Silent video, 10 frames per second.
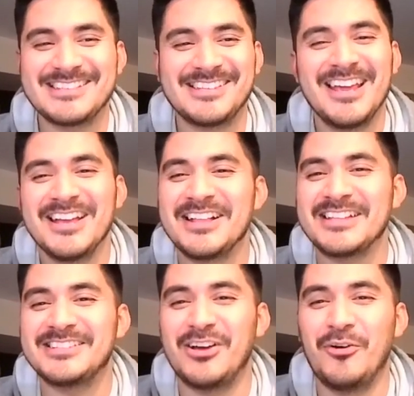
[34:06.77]
that's
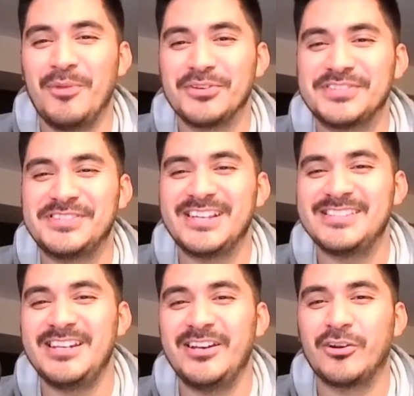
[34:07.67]
that's yeah, almost so,
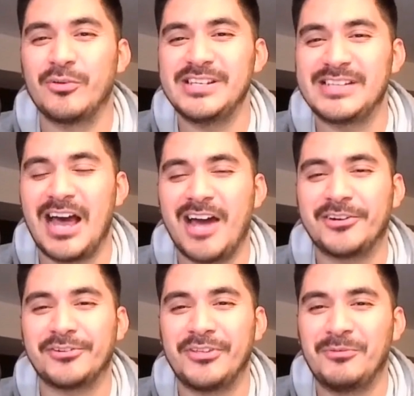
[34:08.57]
60 degrees
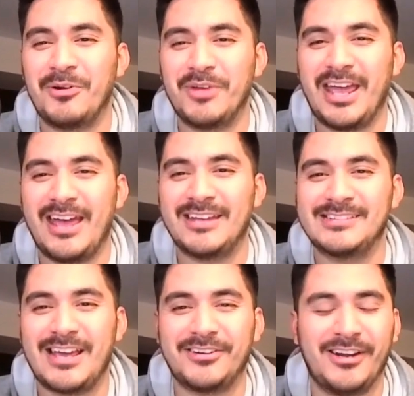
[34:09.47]
hotter than what we
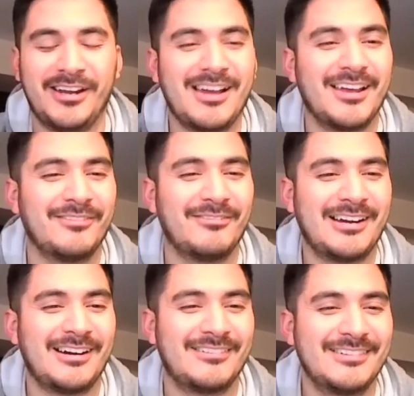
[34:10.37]
had Saturday night.
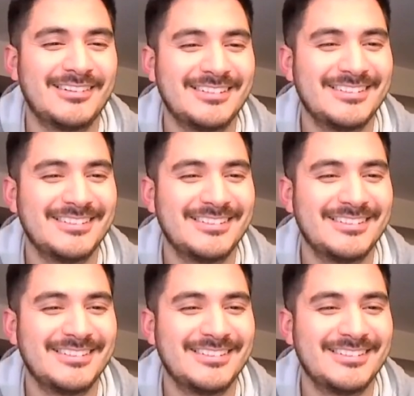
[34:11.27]
Wow.